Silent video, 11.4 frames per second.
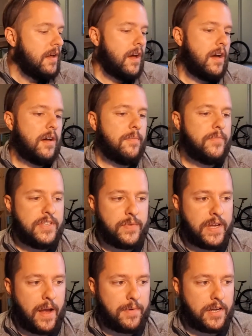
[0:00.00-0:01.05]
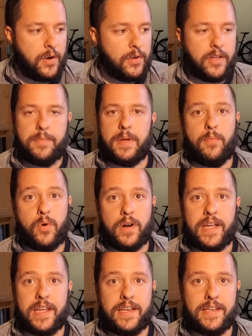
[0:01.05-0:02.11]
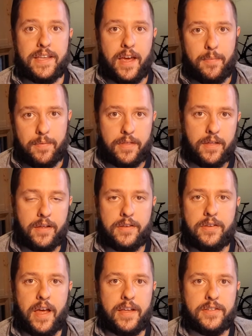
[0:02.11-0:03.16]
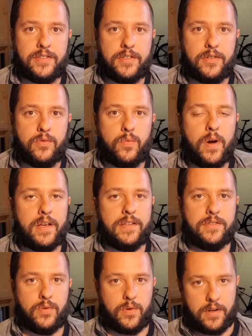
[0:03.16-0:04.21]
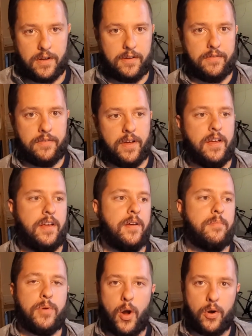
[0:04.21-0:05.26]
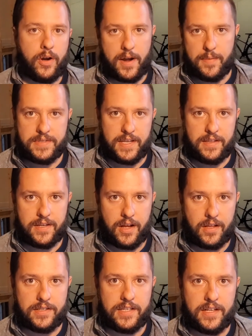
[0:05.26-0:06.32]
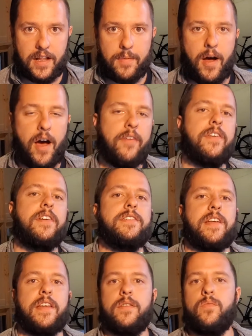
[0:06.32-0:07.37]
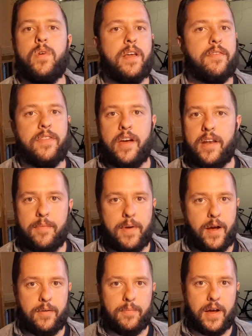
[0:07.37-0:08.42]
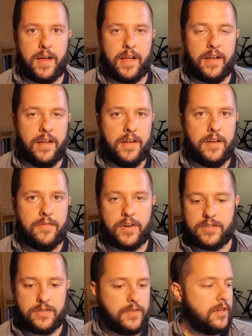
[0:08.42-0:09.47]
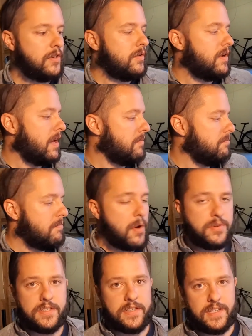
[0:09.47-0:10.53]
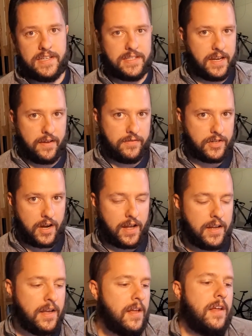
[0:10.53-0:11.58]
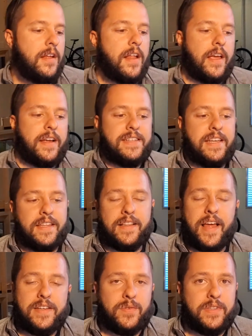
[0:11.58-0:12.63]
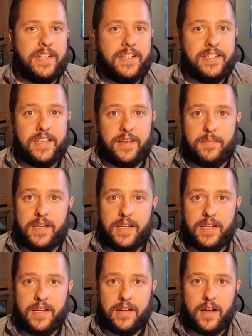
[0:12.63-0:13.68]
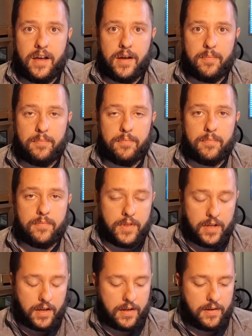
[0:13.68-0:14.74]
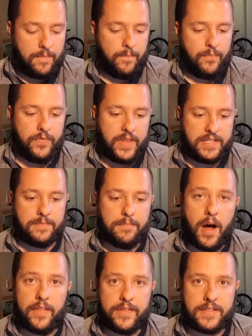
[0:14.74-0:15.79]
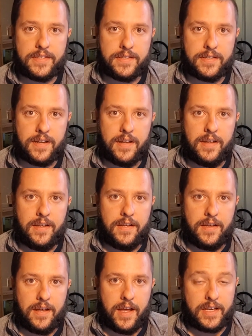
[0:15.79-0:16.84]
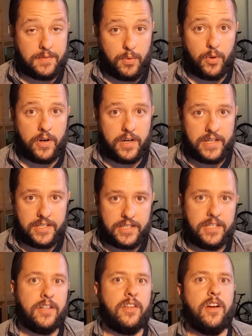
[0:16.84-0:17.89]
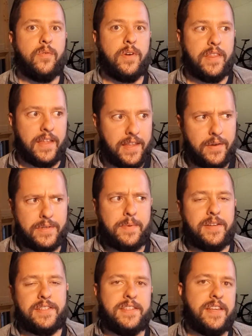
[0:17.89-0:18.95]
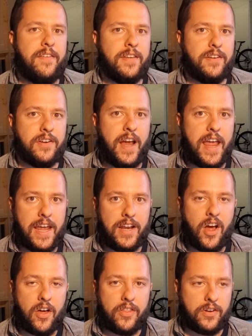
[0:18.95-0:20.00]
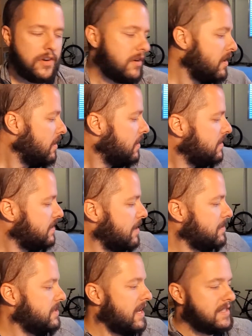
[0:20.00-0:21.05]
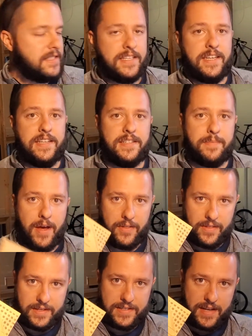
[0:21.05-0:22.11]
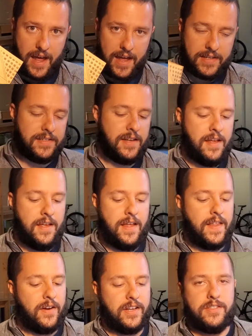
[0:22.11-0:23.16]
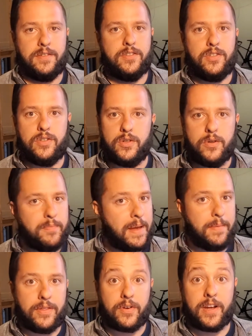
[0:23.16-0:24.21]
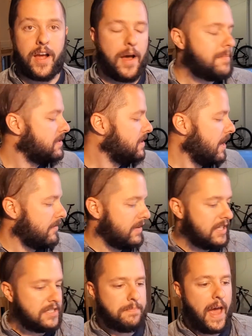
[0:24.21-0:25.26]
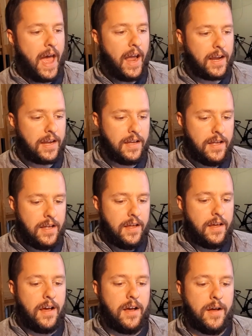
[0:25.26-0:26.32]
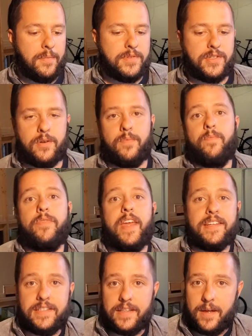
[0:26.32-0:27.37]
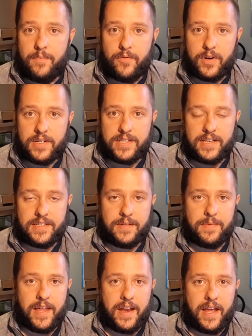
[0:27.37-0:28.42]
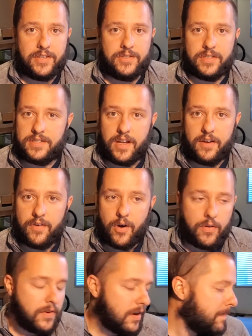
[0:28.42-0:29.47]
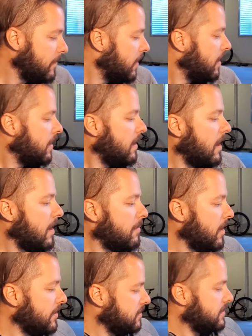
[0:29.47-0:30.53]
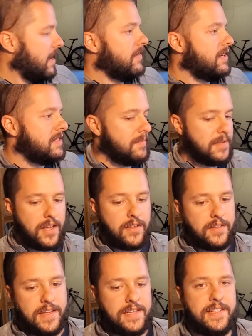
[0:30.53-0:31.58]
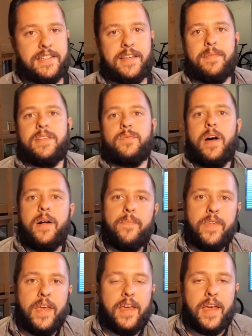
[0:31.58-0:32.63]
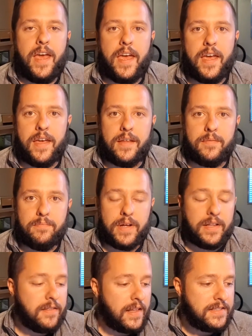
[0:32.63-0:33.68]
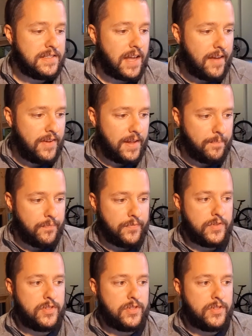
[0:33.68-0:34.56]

Um, this week I'm going to go a little bit more in depth as to what sort of programs that the Dollar Tea Club offers and what I've thought about my first review and most of the teas that I've tried. Like I said in the last one, they did send me um, the this month's Explorer Edition, along with, I think it was about seven or eight other sample size teas about this size, and that'll get you two, maybe three cups out of each pack. Um, so thanks to them for sending some of that extra stuff over. Um, I'll also dive into some of the other things they sent me as well. And but let's dive in.